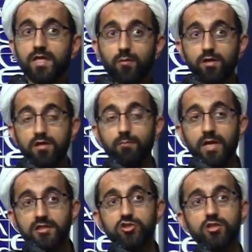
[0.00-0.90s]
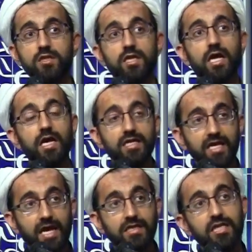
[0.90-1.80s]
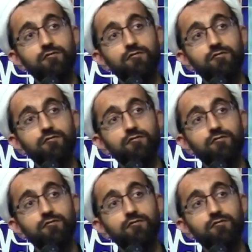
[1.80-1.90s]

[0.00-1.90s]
they would mention it again,